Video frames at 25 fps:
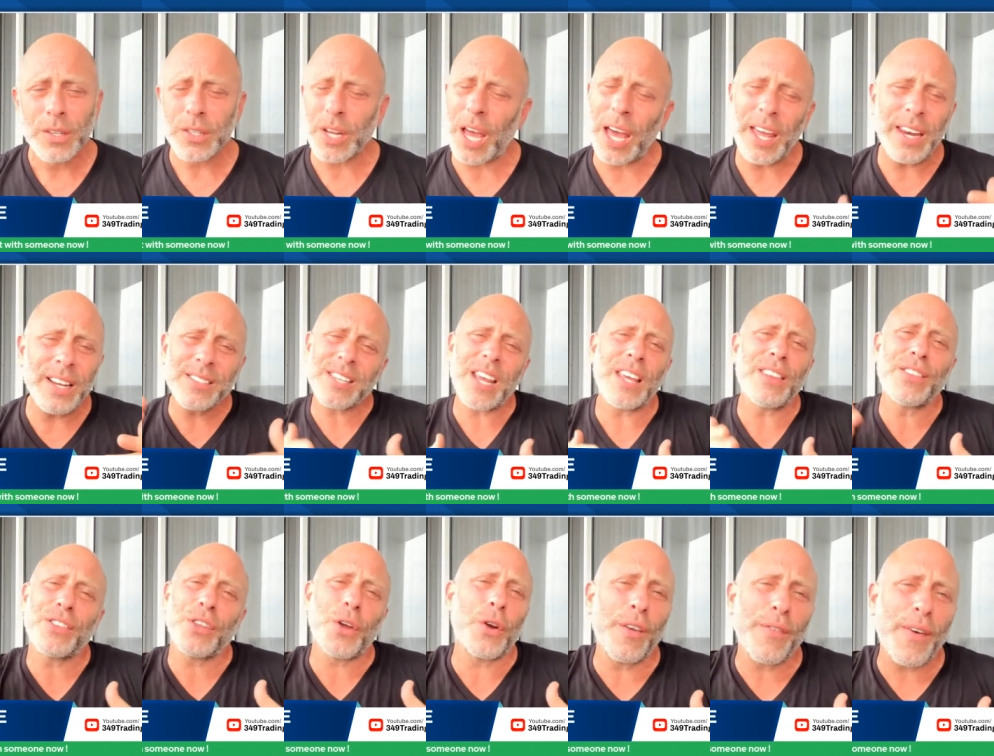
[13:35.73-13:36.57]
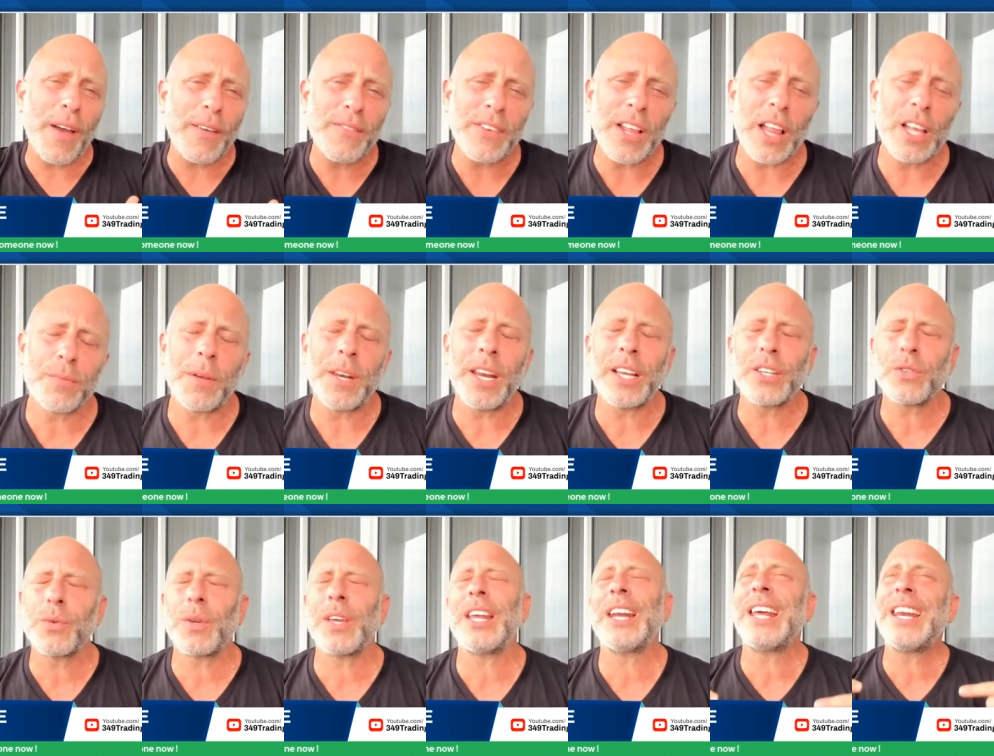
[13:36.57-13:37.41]
I didn't say $35 by
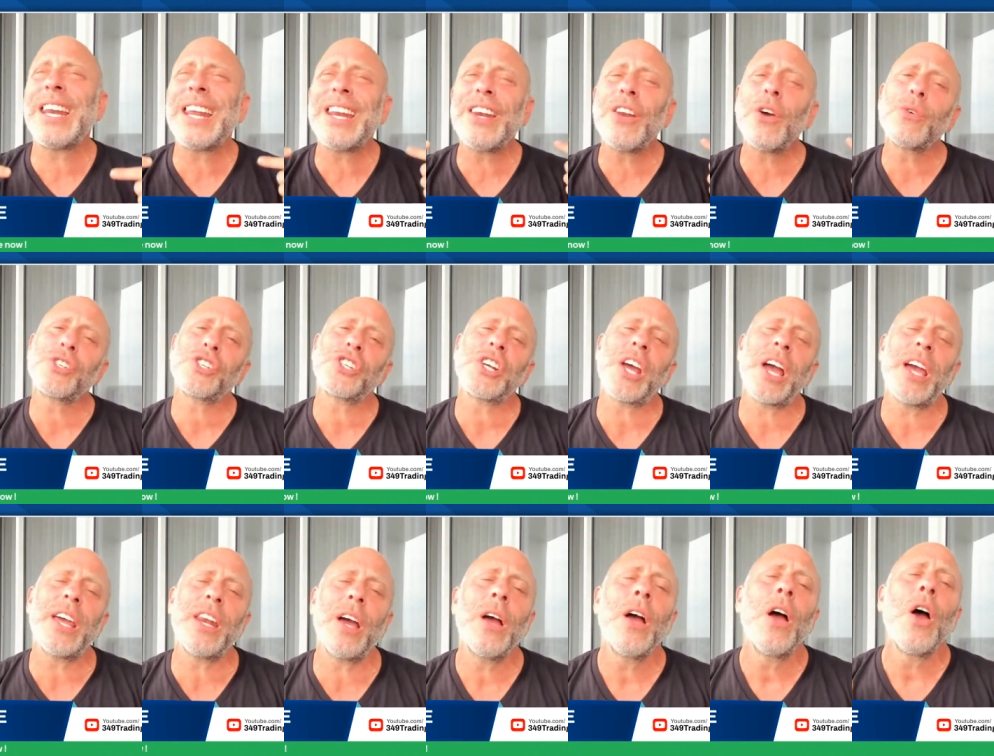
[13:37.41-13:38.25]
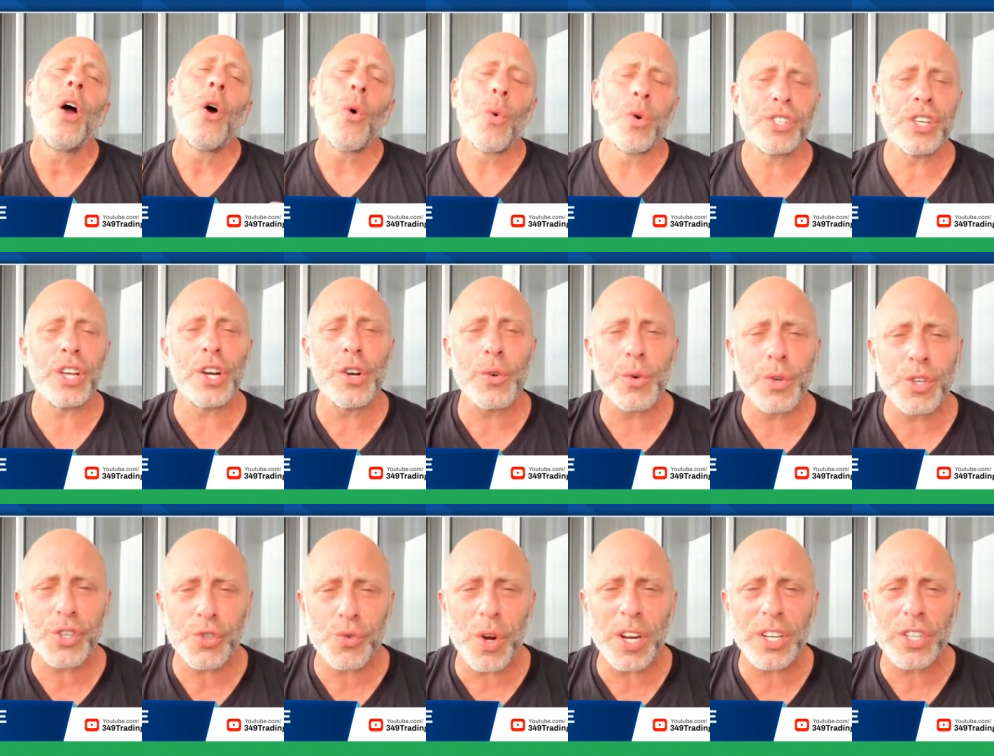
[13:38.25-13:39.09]
next week, and I didn't know China was going to
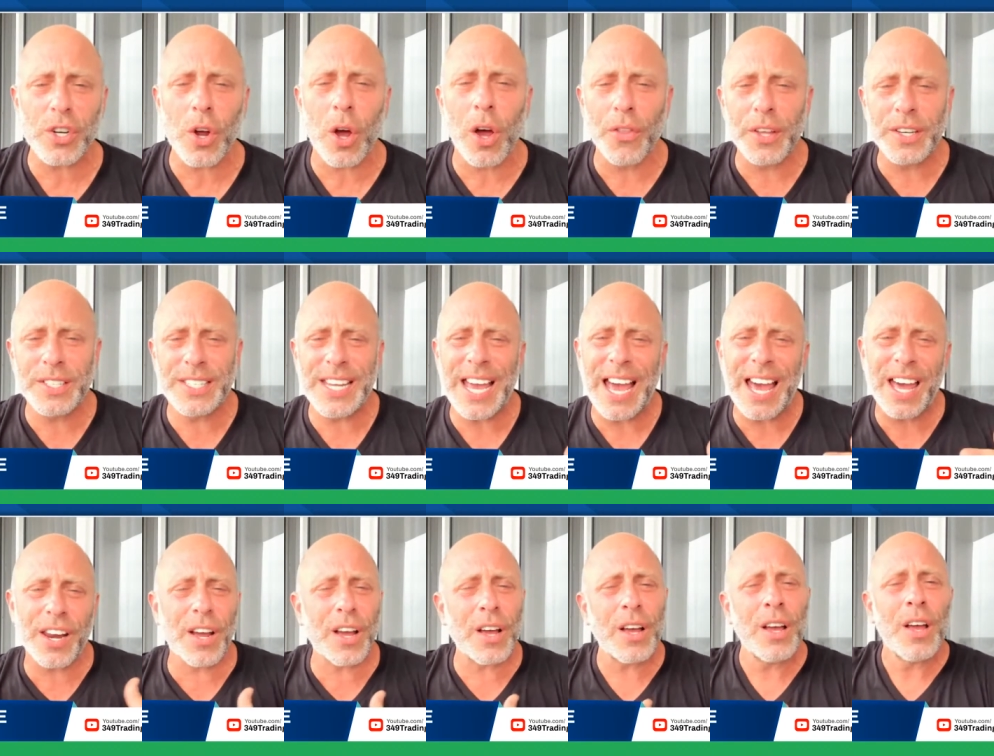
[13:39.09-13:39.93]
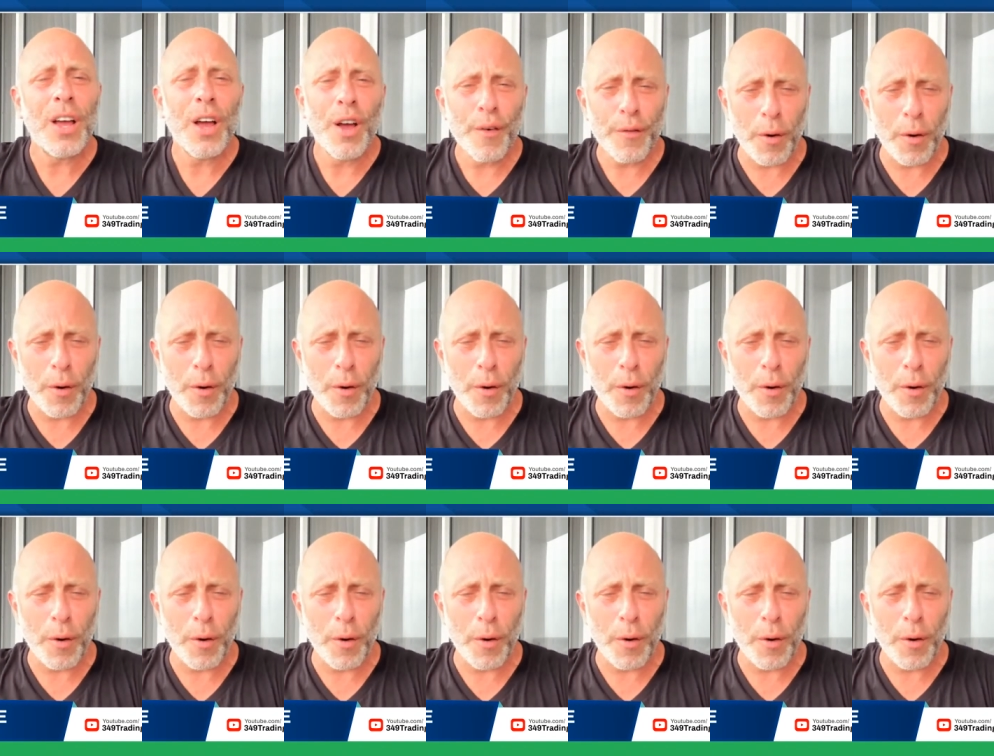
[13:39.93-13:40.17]
restrict all the data